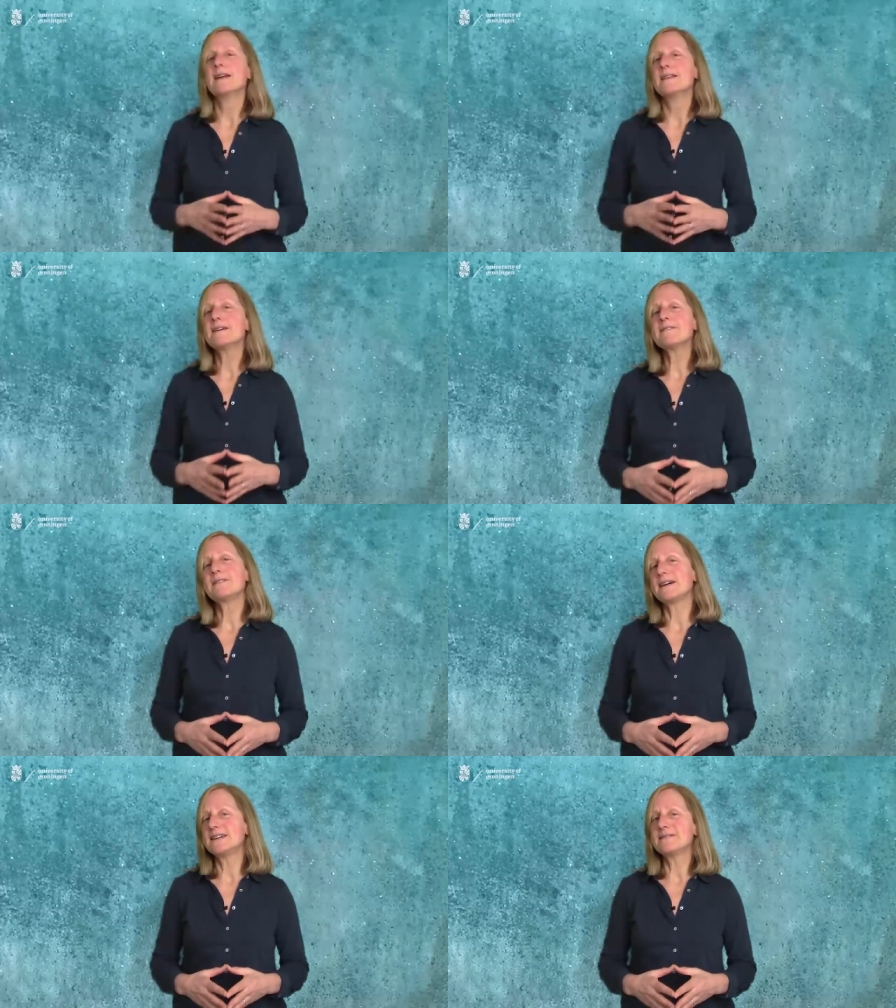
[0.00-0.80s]
They're
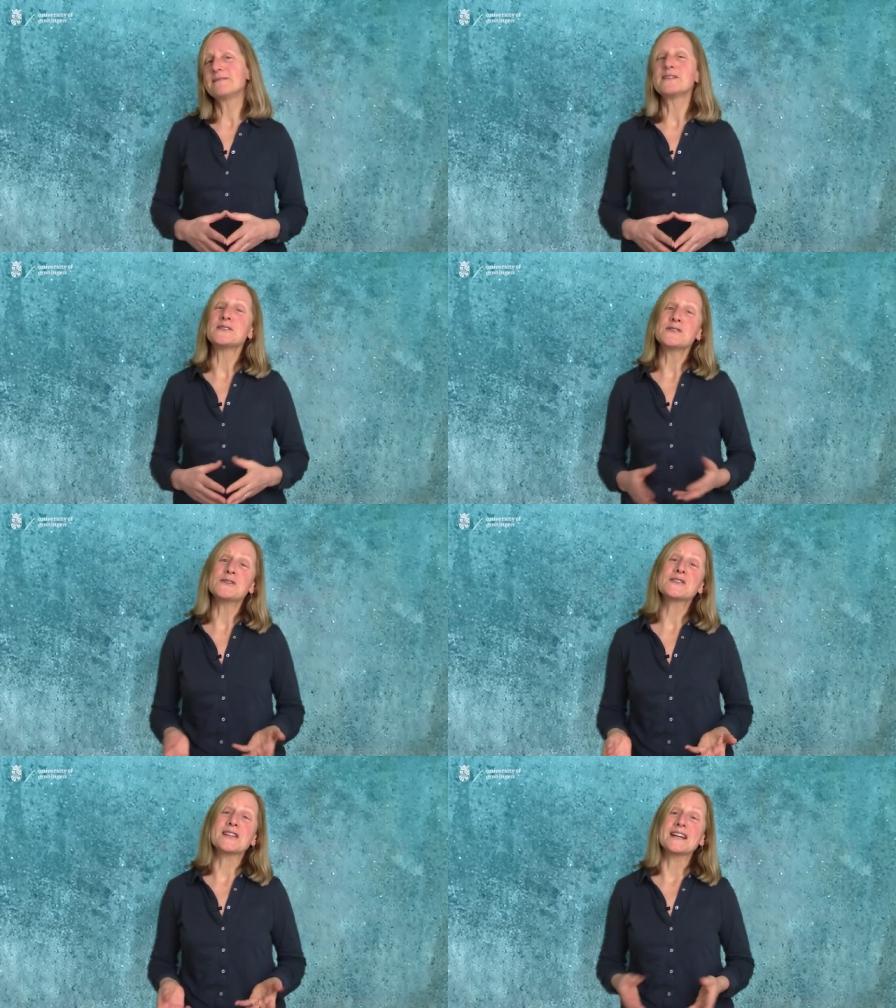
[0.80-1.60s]
fun and the
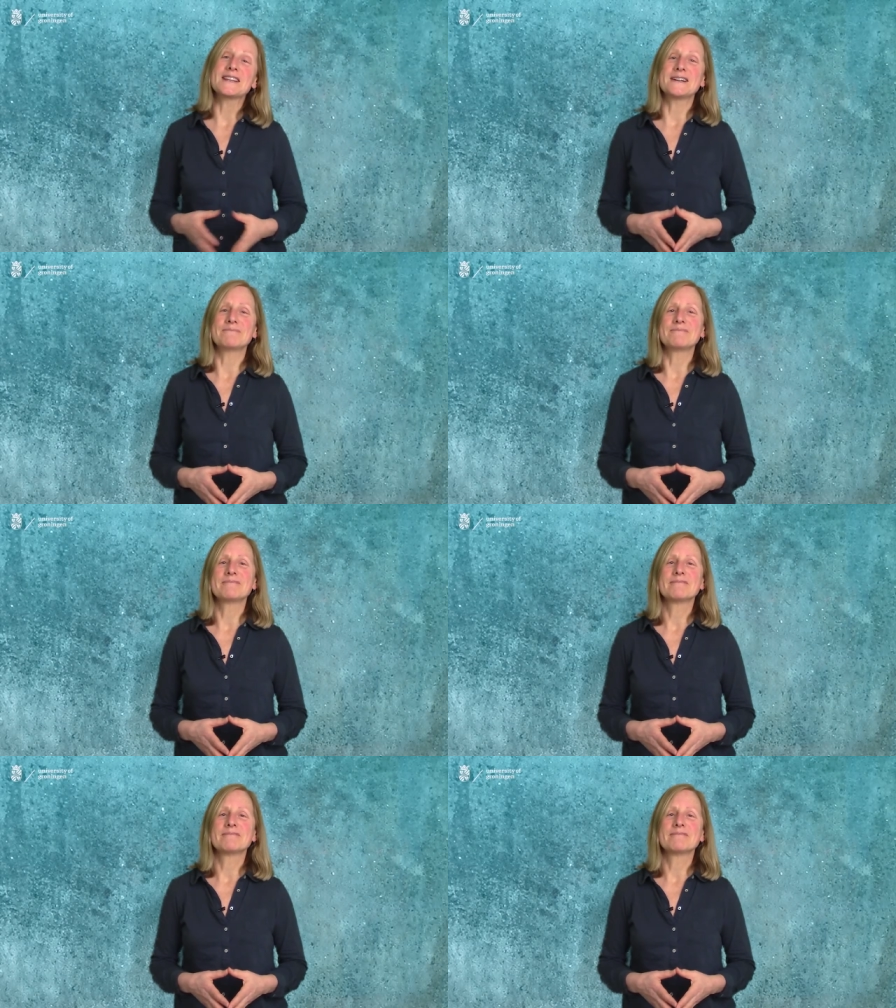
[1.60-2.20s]
students like them.